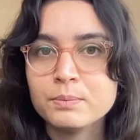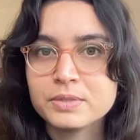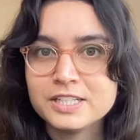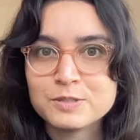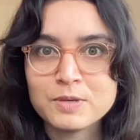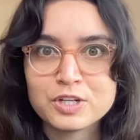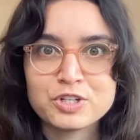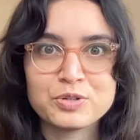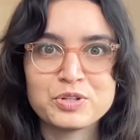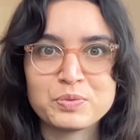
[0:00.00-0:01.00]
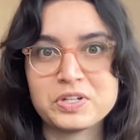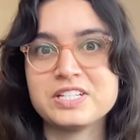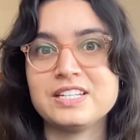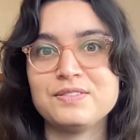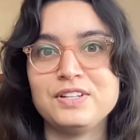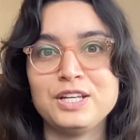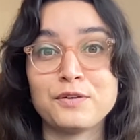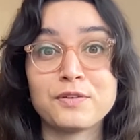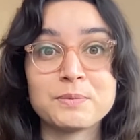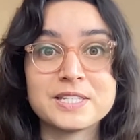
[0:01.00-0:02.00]
Please make sure to watch this video
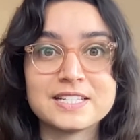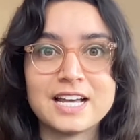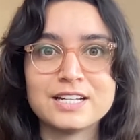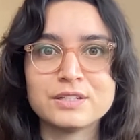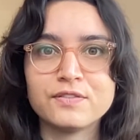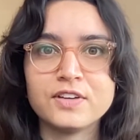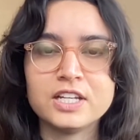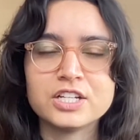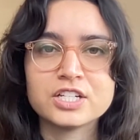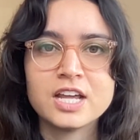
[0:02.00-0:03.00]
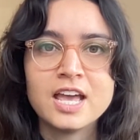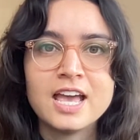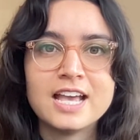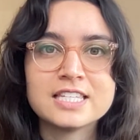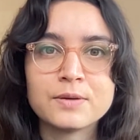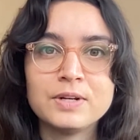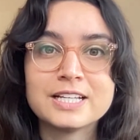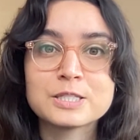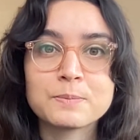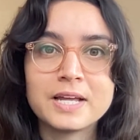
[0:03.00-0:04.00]
from start to finish, as I will
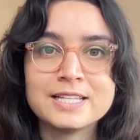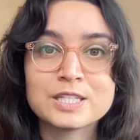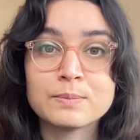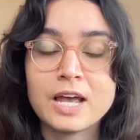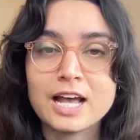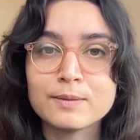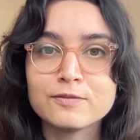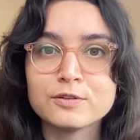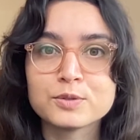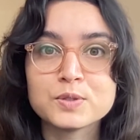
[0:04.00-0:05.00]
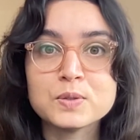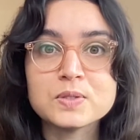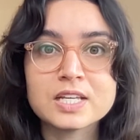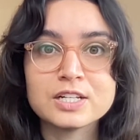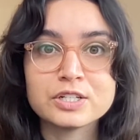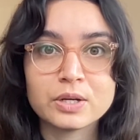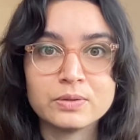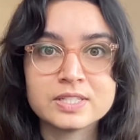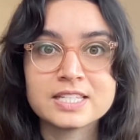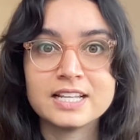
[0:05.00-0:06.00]
explain some helpful do's and
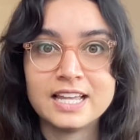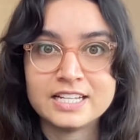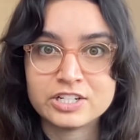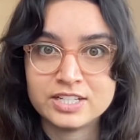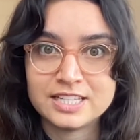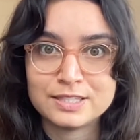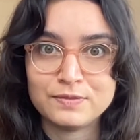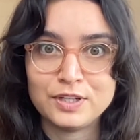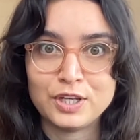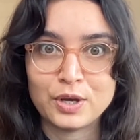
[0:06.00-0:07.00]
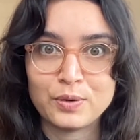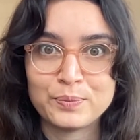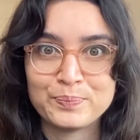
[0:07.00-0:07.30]
don'ts later in this video.